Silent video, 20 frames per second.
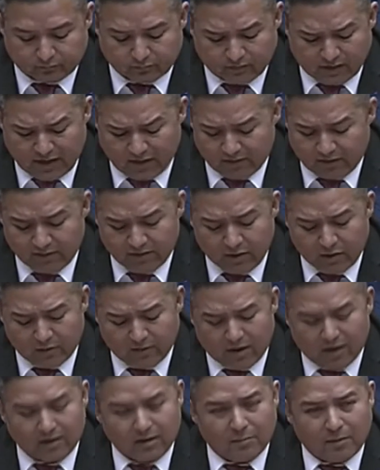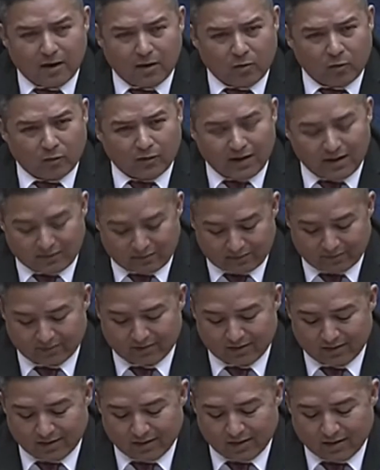I've lived in Uvalde my whole life.
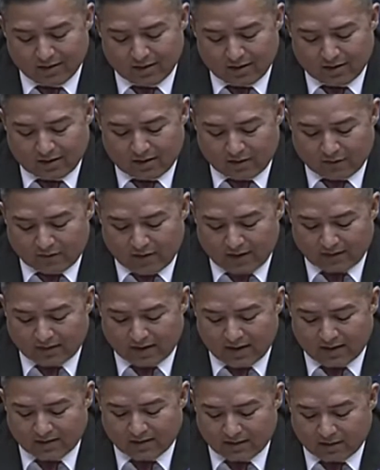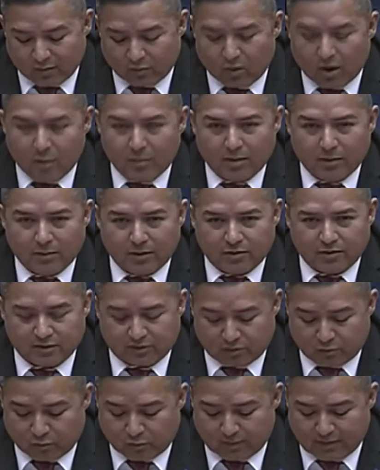In fact, I attended Robb Elementary
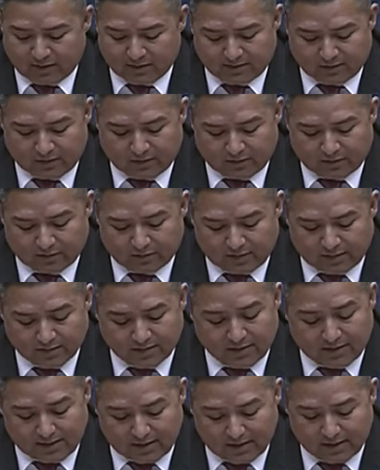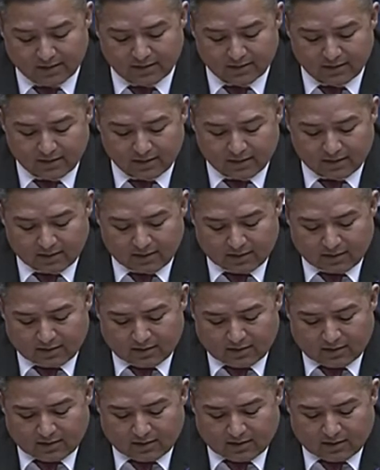School myself as a kid.
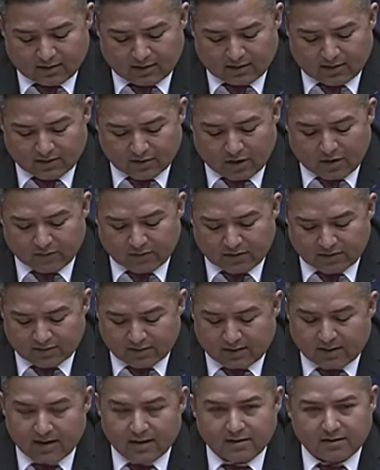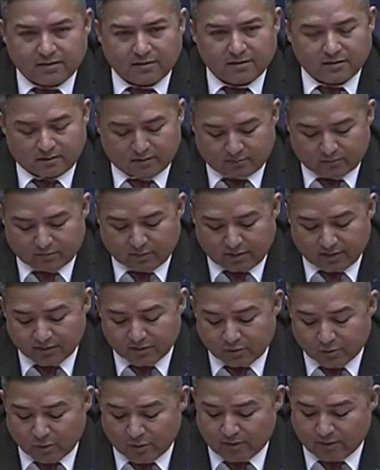As often is the case with
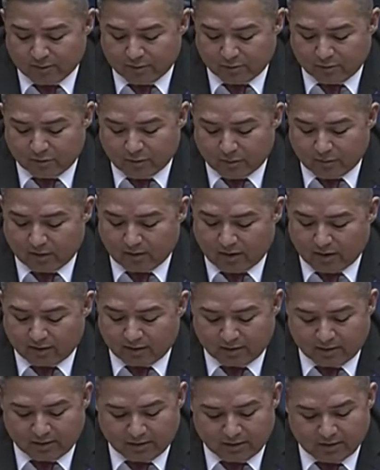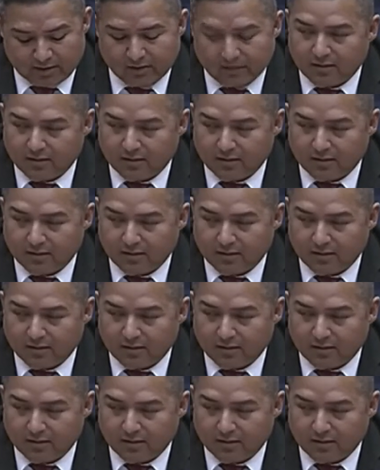us grown-ups, we remember a lot of the good and